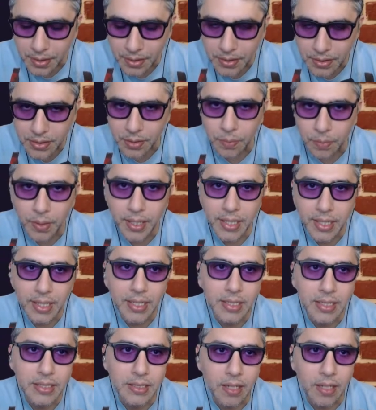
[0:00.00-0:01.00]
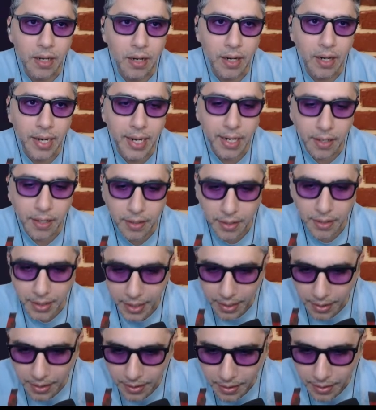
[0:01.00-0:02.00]
So what is our error
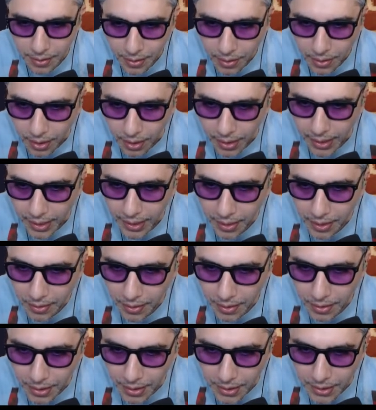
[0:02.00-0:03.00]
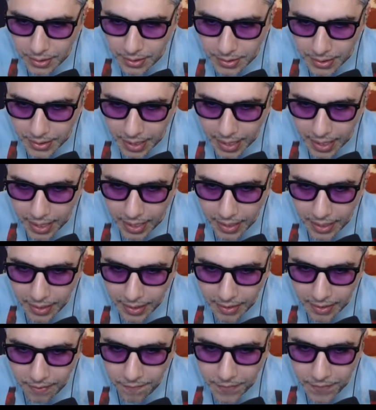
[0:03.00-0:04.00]
again? Our error is that
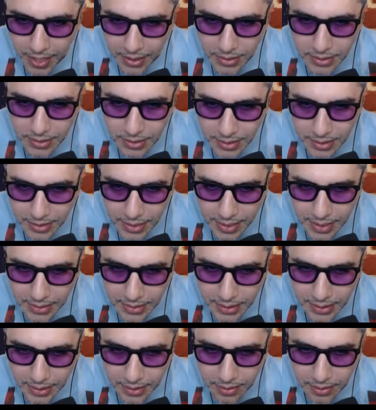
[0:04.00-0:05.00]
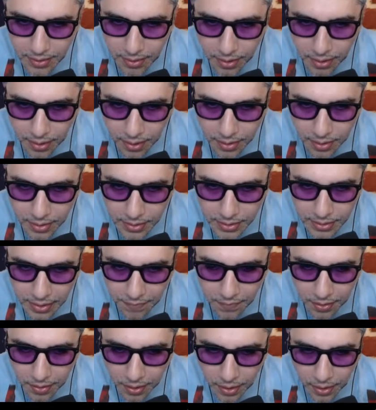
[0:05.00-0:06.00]
invalid syntax in guard def
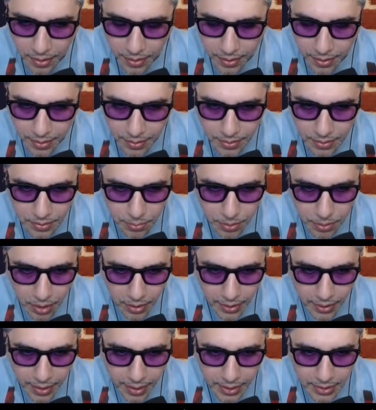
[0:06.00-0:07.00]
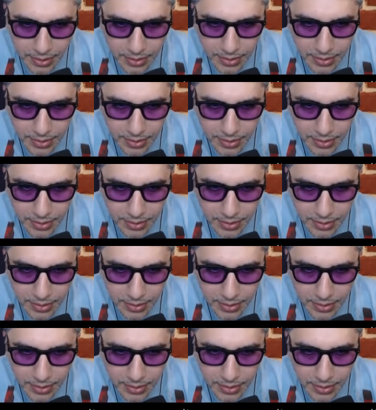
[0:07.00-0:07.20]
guard is broadcast.